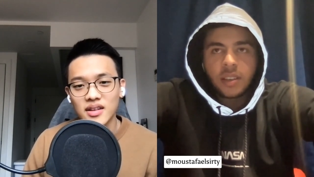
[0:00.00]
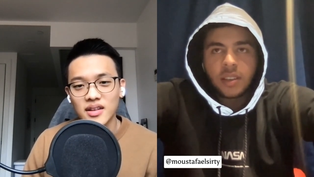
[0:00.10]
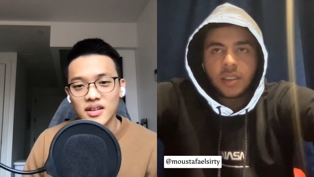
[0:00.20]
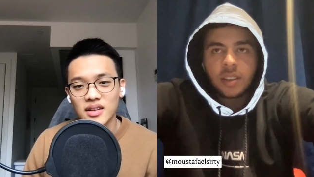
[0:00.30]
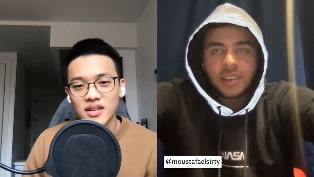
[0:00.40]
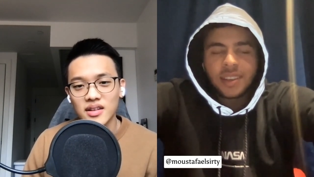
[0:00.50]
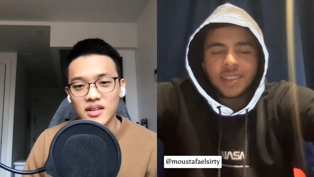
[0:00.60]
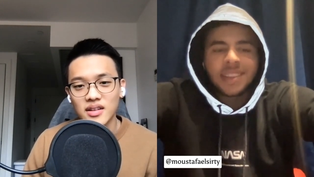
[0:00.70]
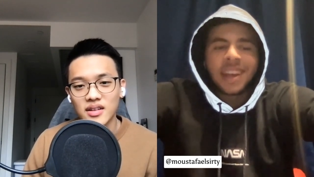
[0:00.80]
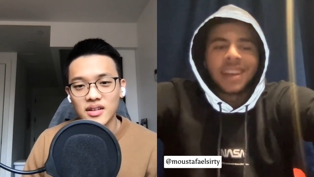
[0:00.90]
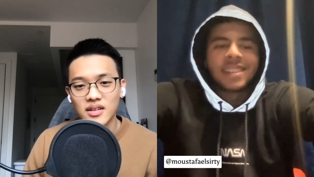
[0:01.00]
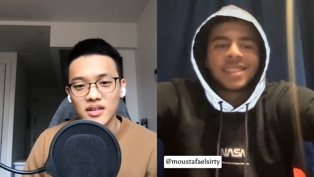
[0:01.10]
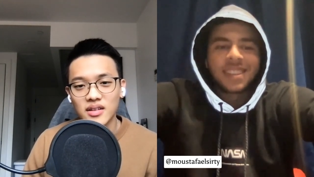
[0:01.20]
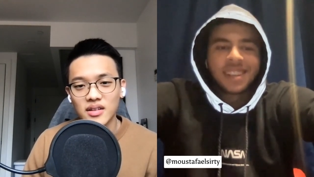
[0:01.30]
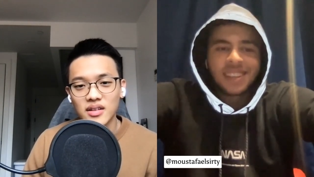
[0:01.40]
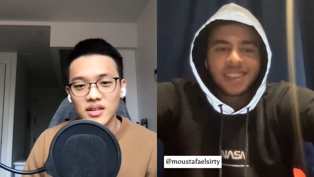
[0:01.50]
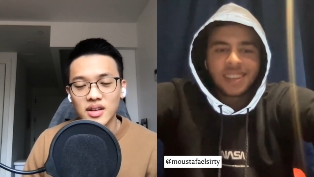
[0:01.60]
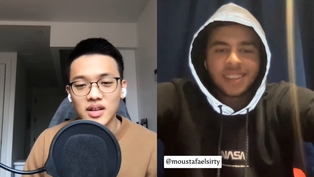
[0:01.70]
Nothing is said.